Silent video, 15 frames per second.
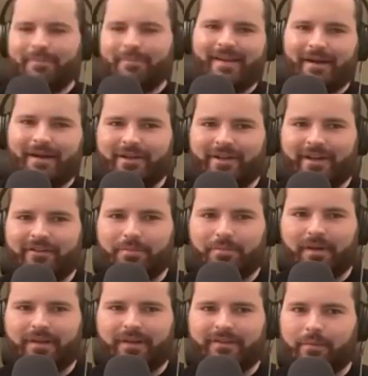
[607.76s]
down to Jay's
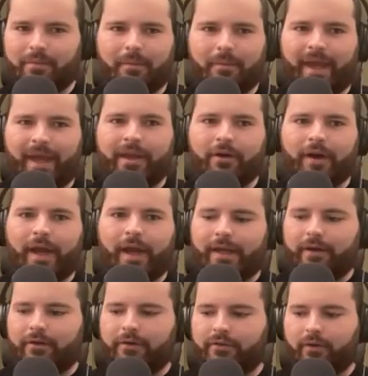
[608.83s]
place in probably 8 or 9
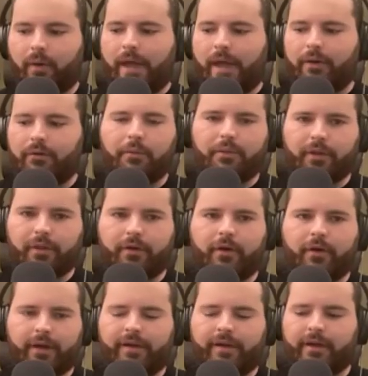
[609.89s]
years, so I don't know what the
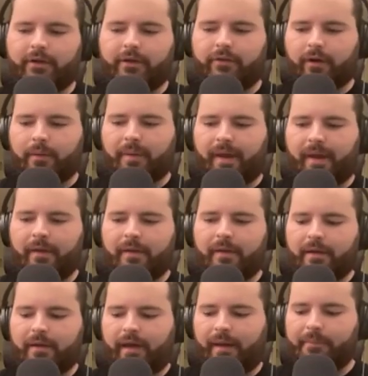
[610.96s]
current conditions are, but
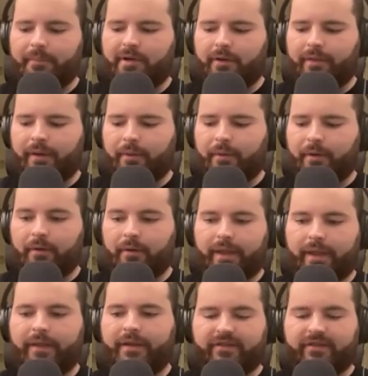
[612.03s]
I'm sure they were at
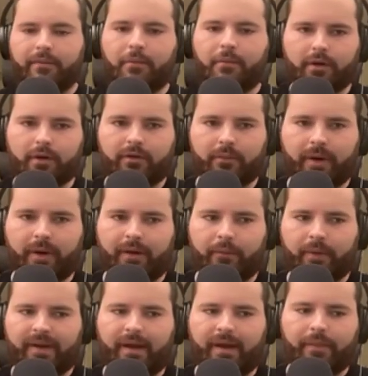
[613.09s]
least similar to when I
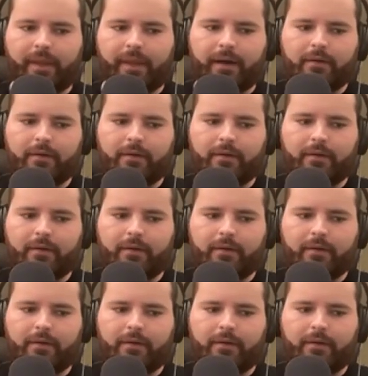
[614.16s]
went down there.